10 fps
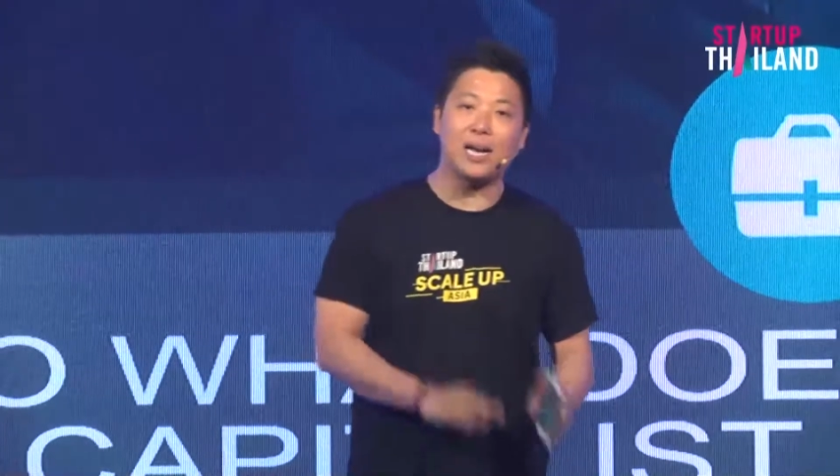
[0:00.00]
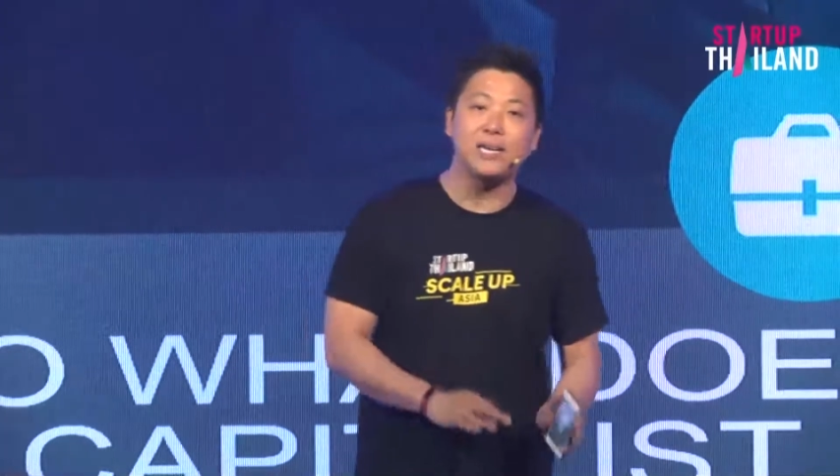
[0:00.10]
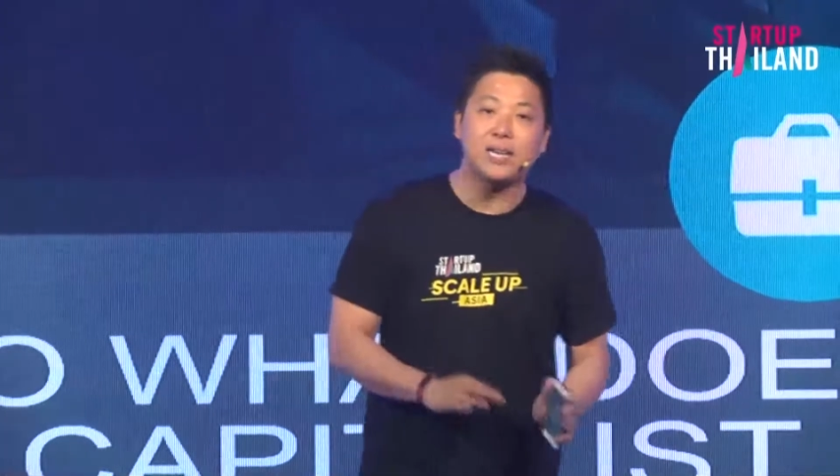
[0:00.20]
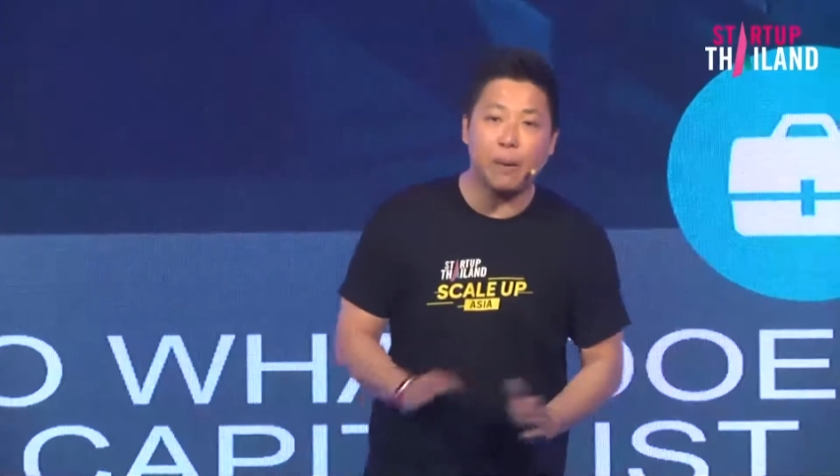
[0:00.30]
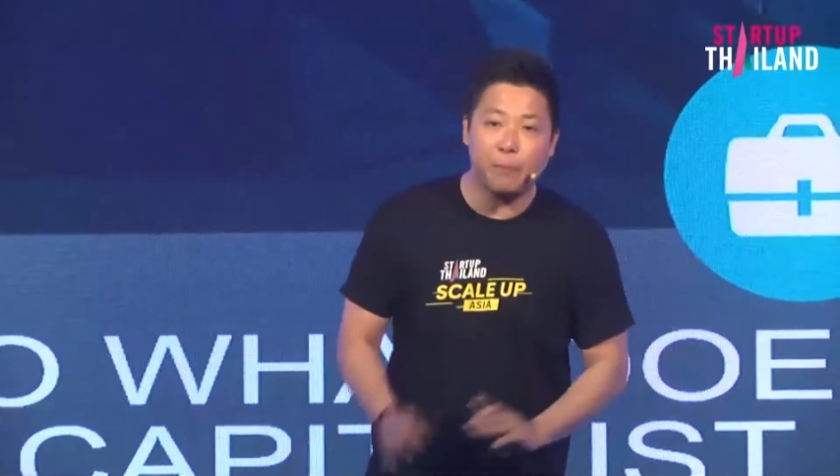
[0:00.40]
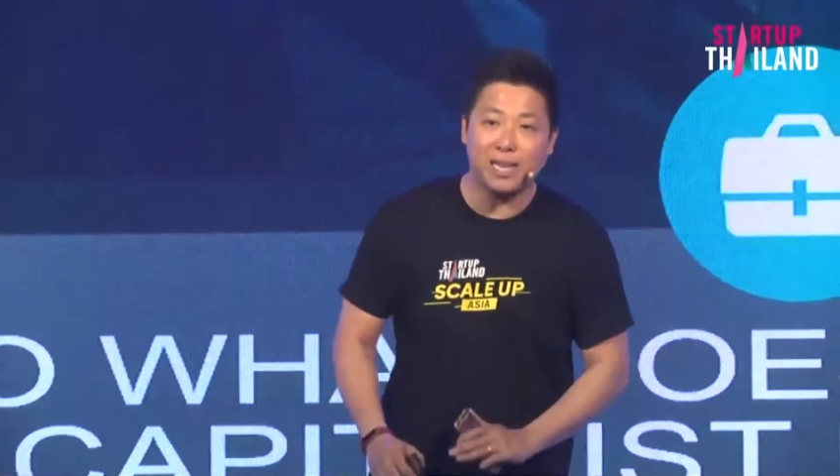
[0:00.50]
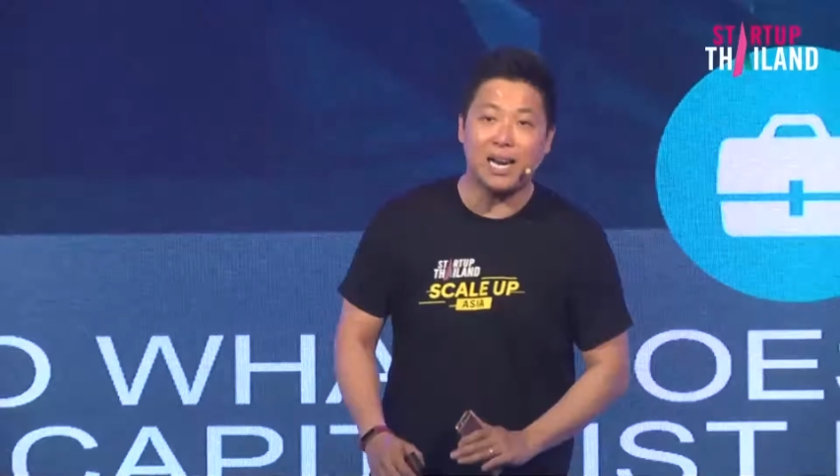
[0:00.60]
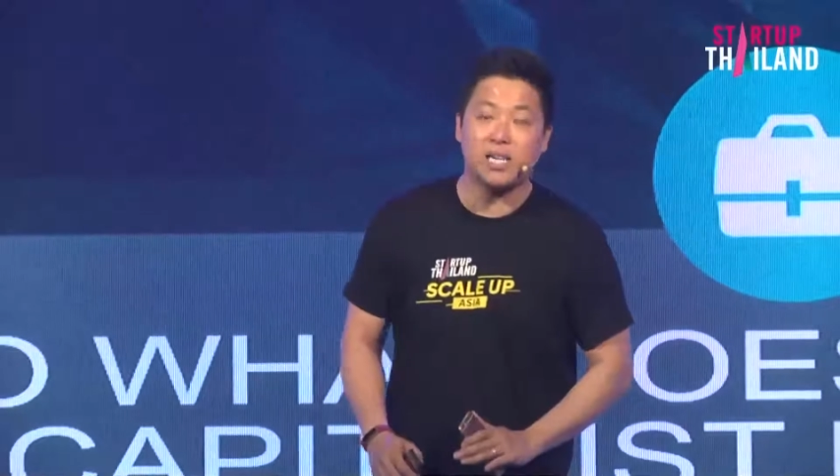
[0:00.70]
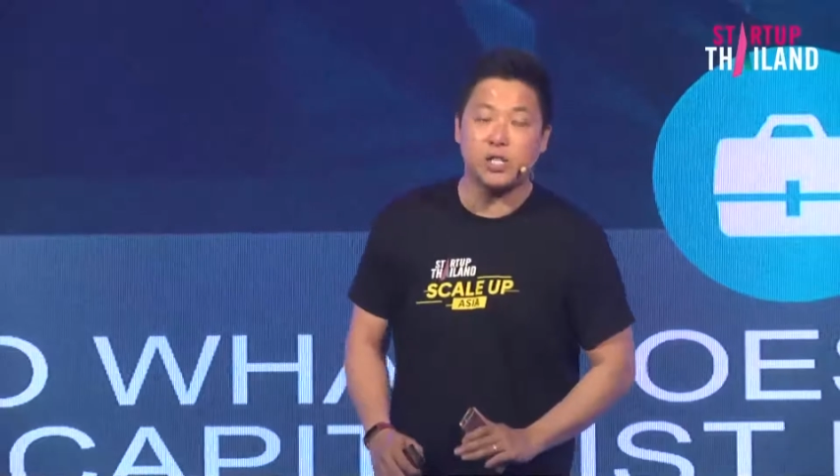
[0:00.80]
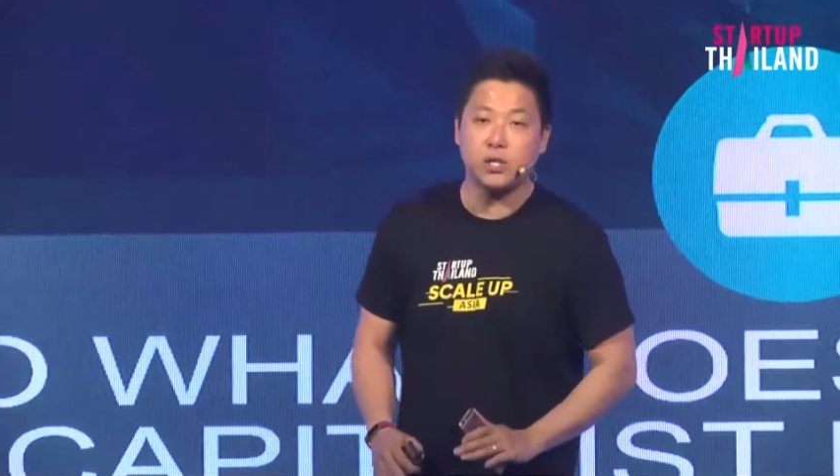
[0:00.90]

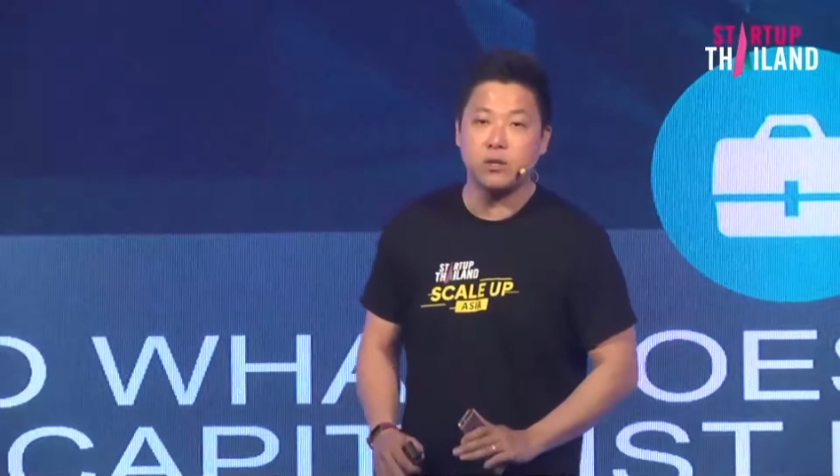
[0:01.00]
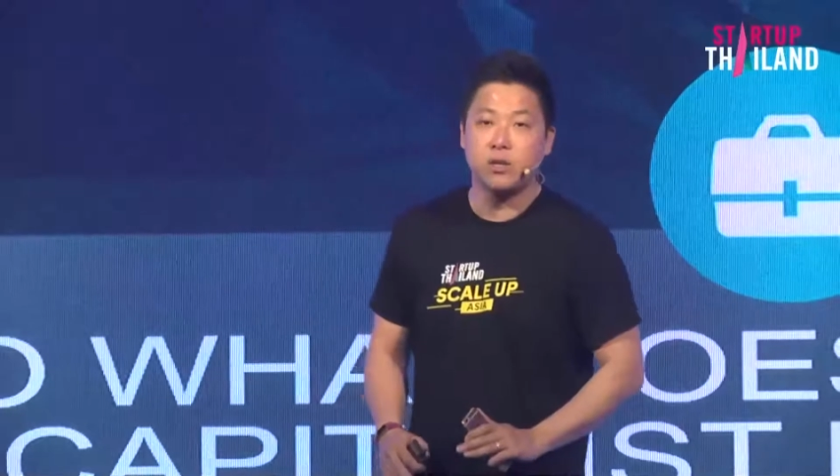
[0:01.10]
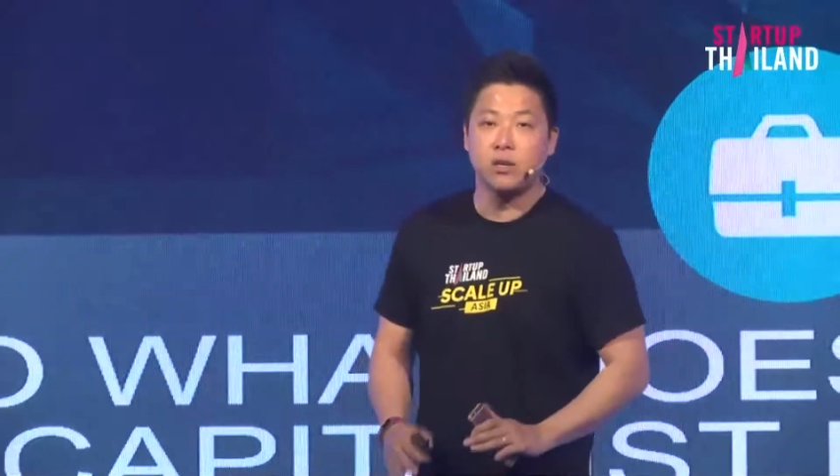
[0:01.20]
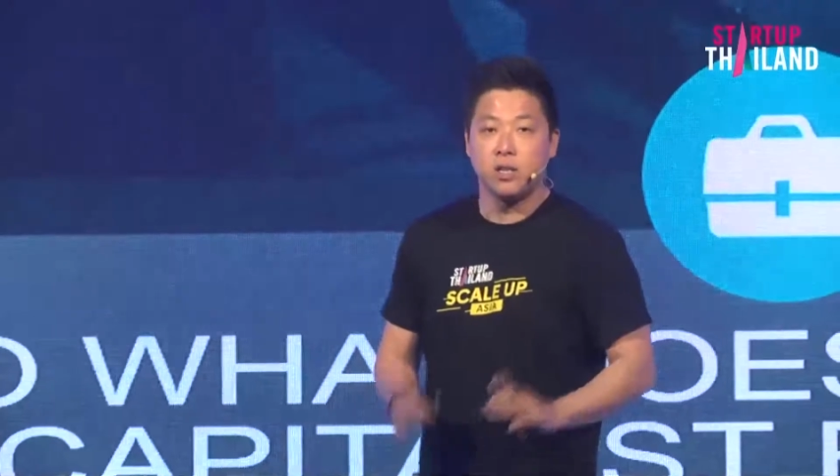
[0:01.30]
undercapitalize you